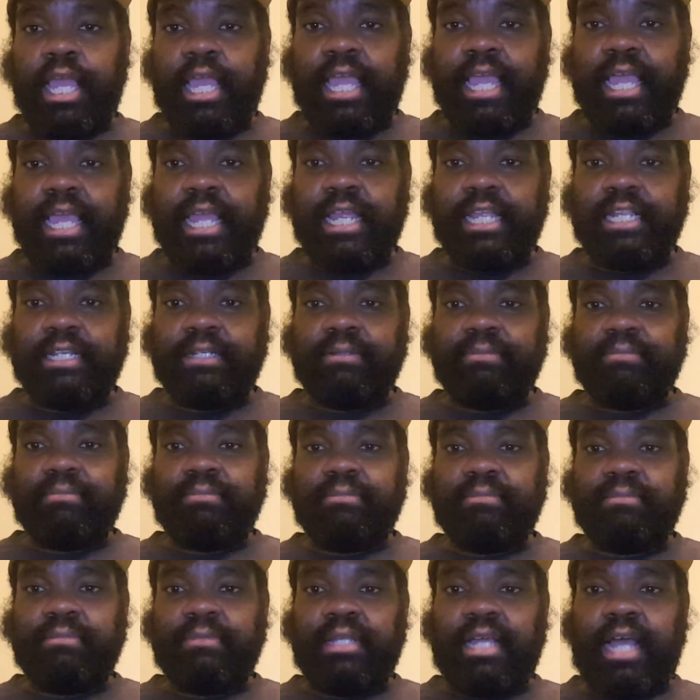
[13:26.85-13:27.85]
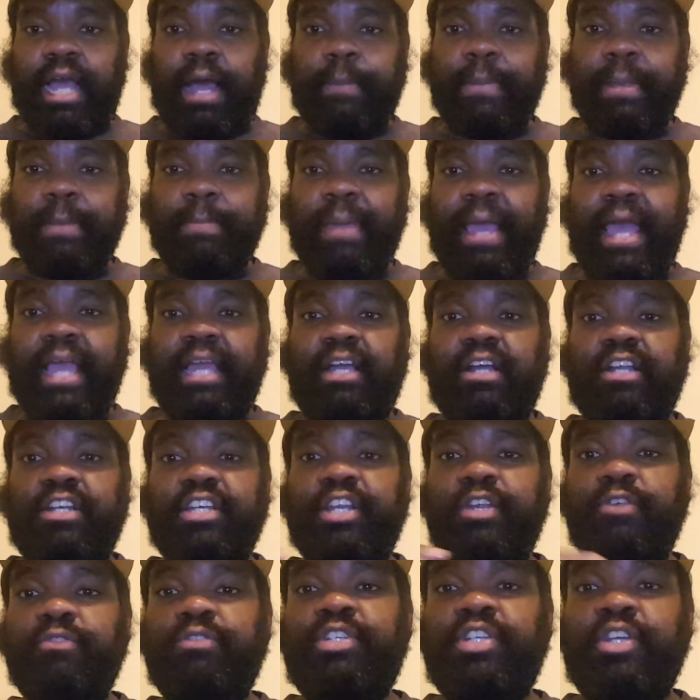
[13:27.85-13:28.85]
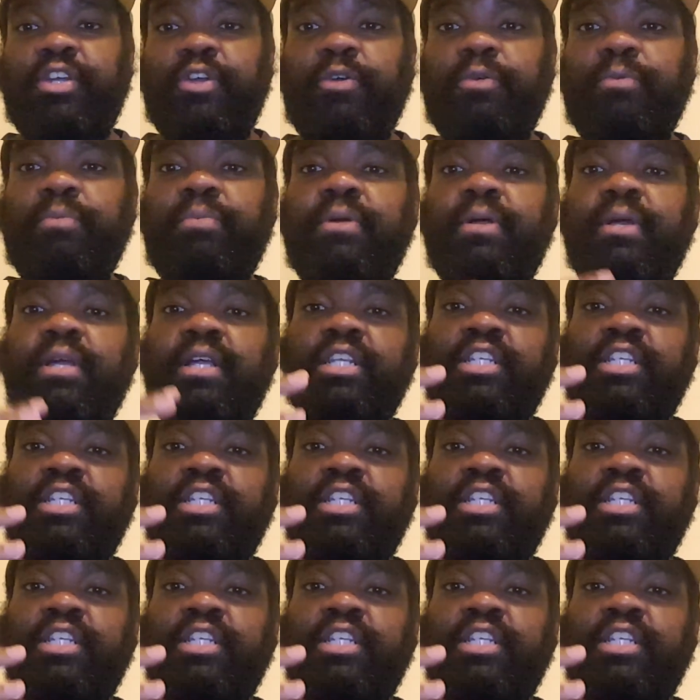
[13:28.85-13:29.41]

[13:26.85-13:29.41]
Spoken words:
And I'll be back on YouTube